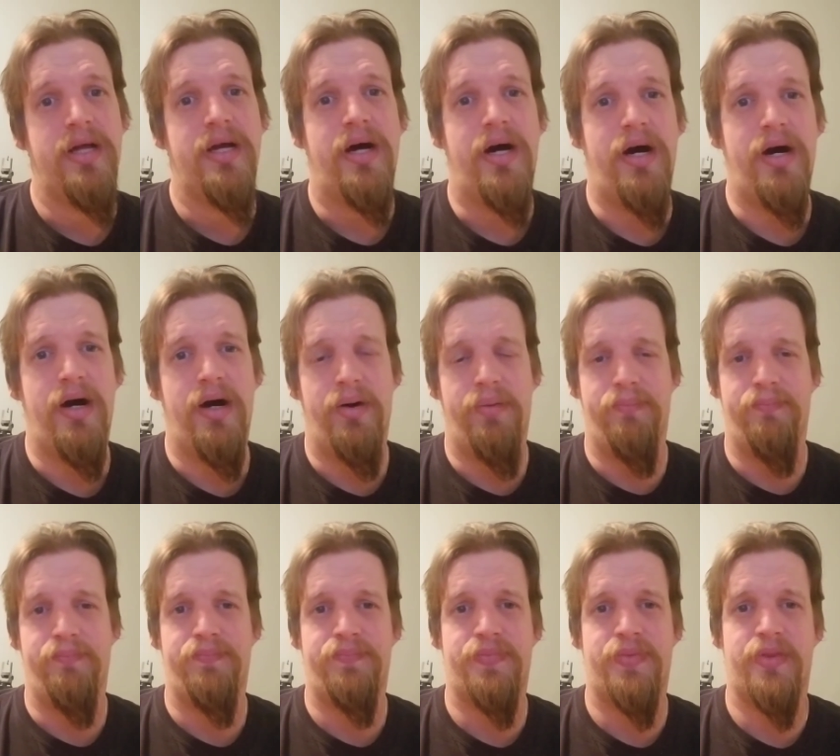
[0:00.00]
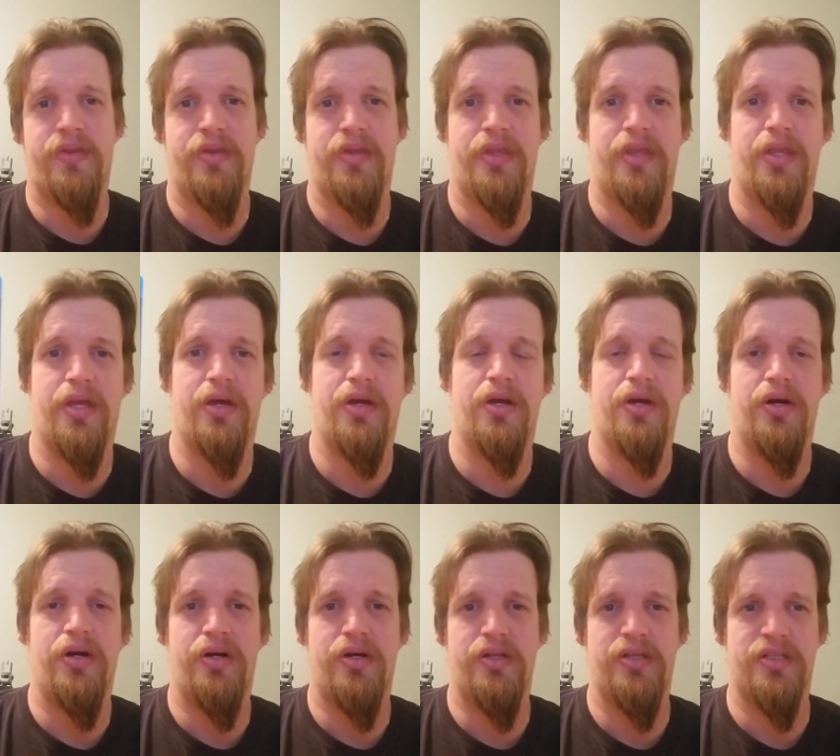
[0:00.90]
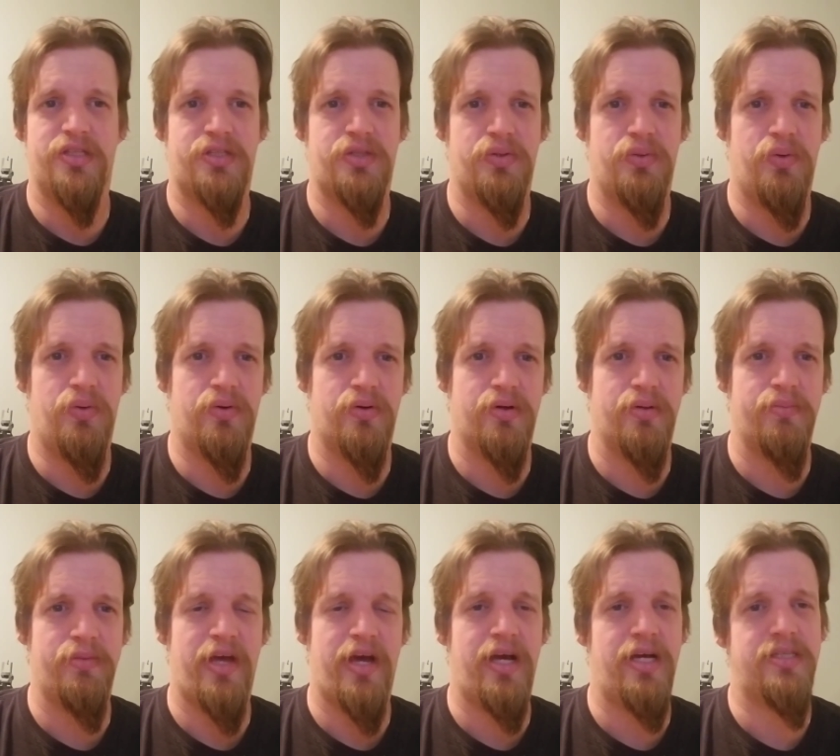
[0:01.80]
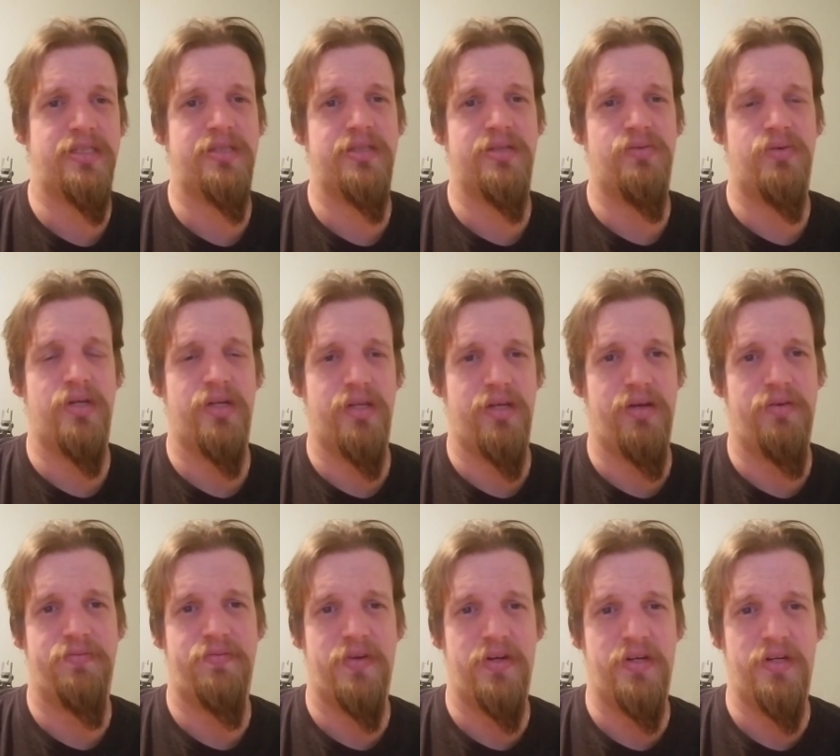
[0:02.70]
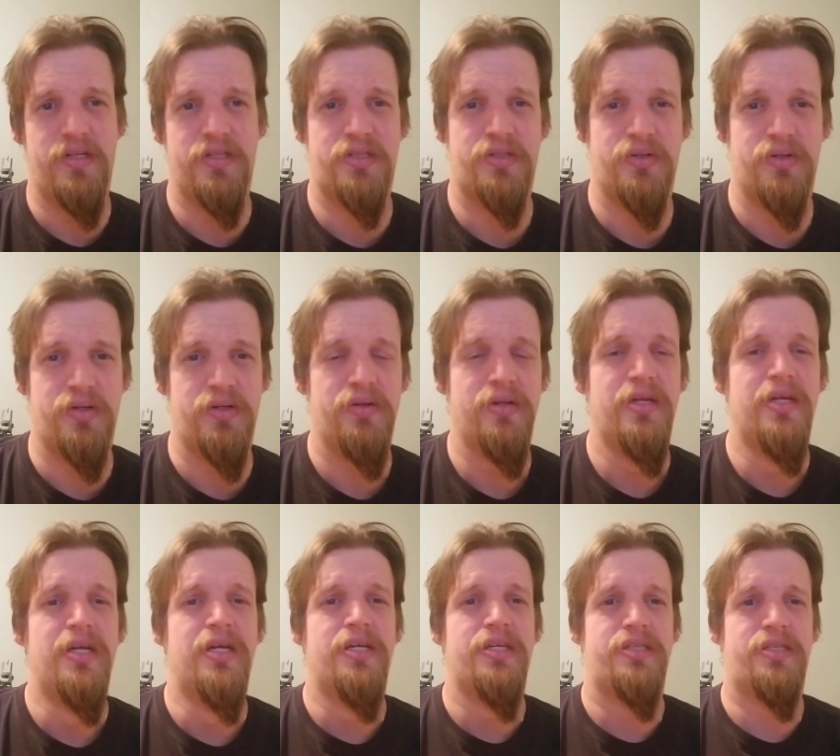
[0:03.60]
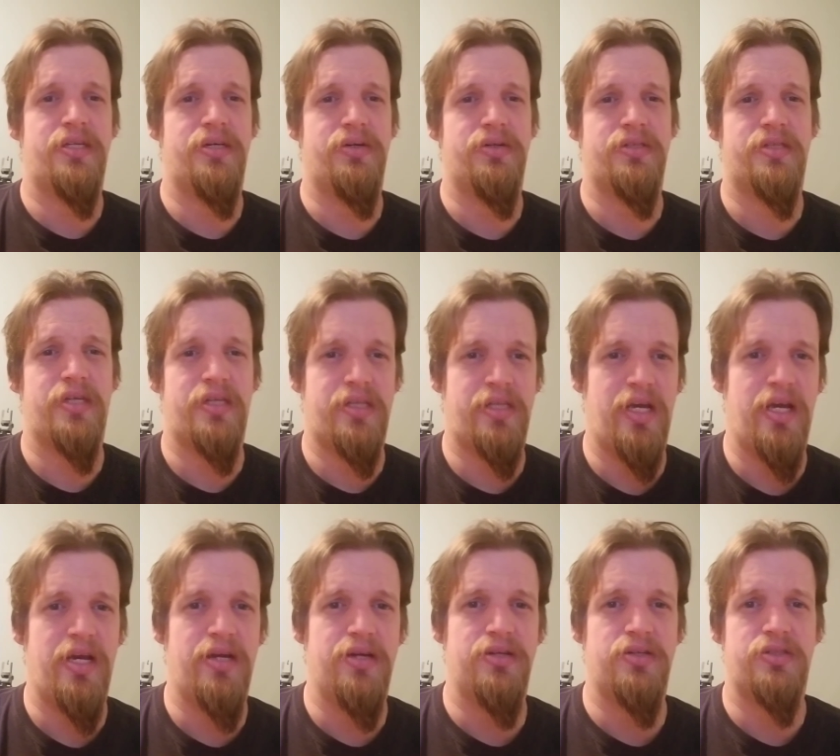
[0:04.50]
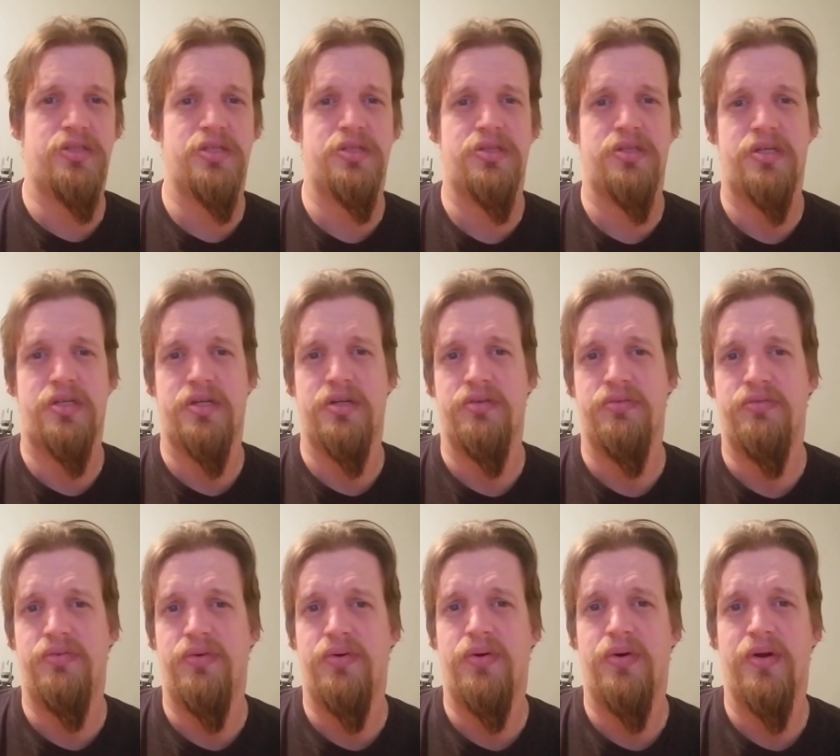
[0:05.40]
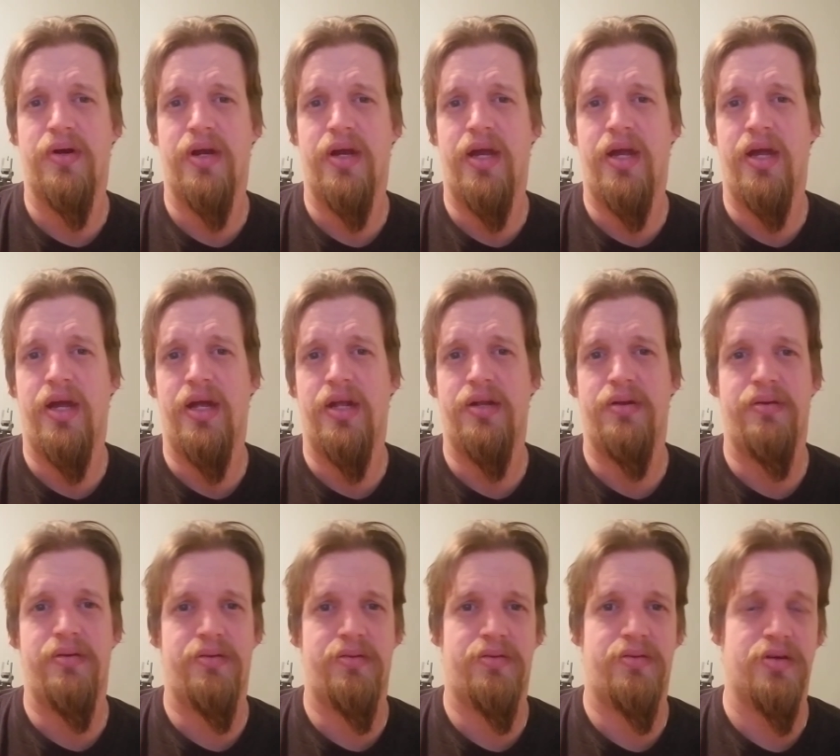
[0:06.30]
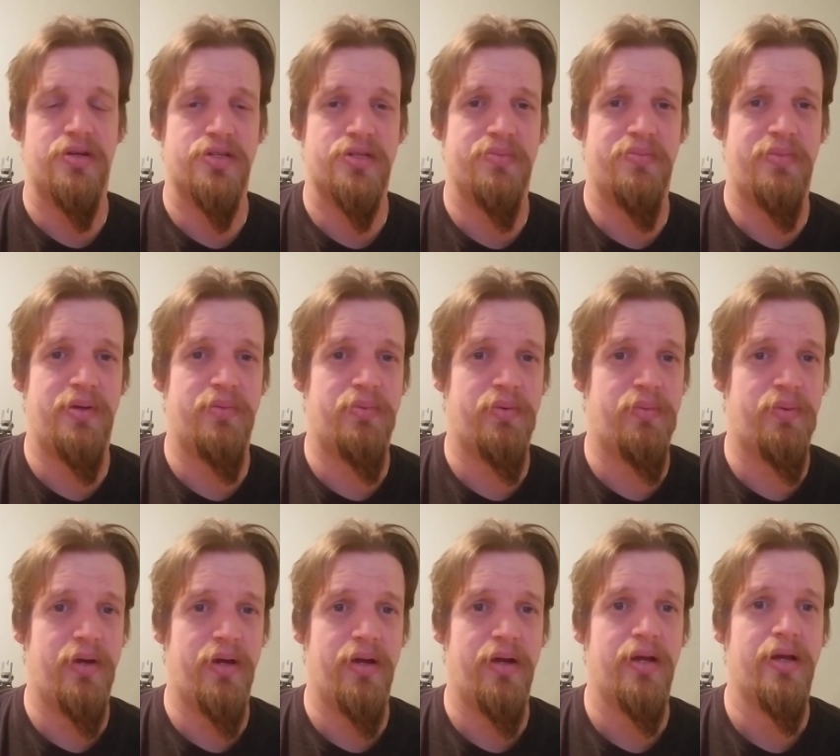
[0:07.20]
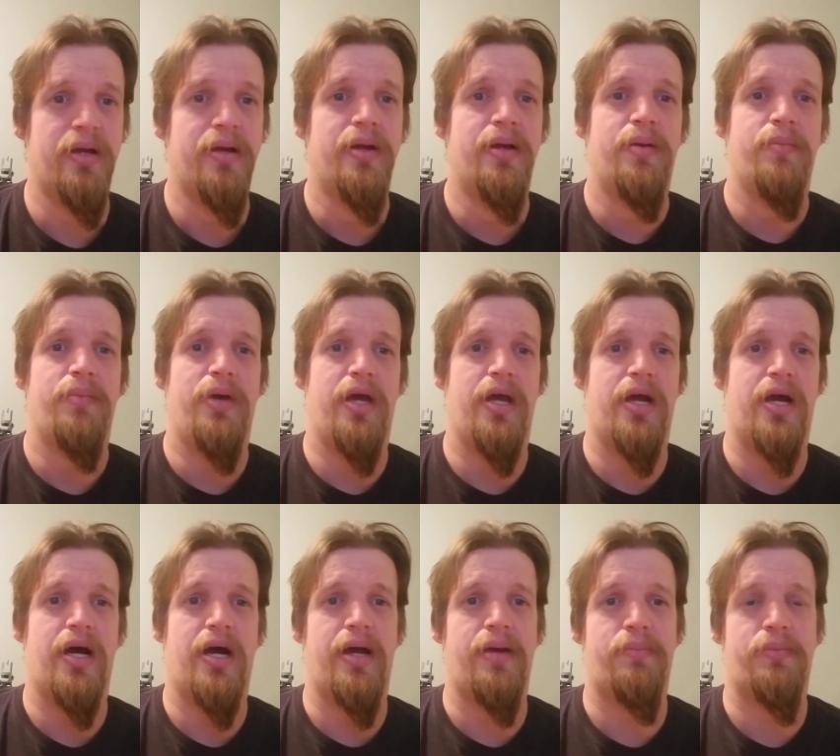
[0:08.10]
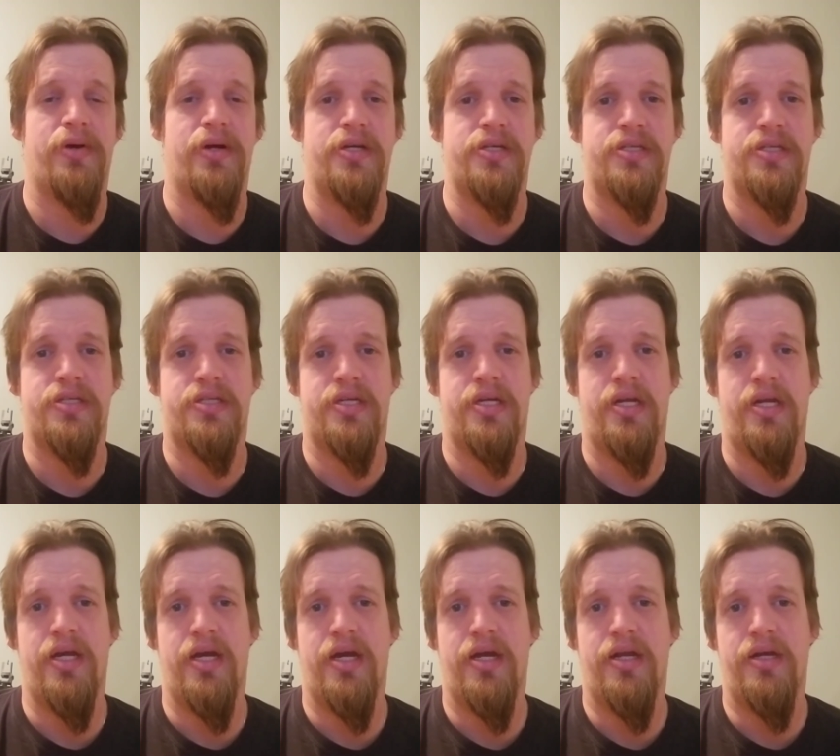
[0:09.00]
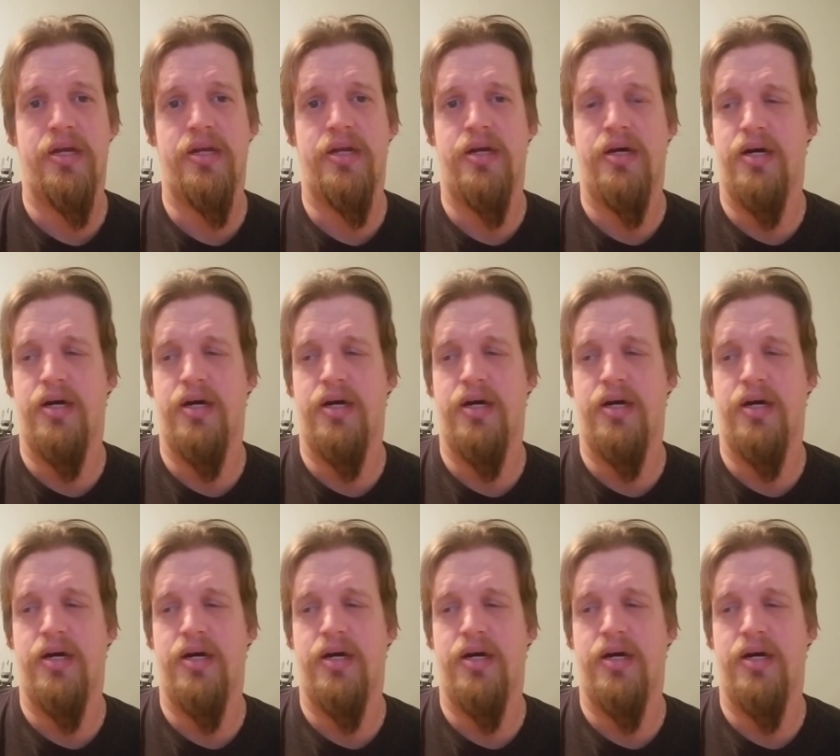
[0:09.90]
Um, they, this orb that has one of the Infinity Stones that Thanos is looking for, and there's some people paying high prices to get it.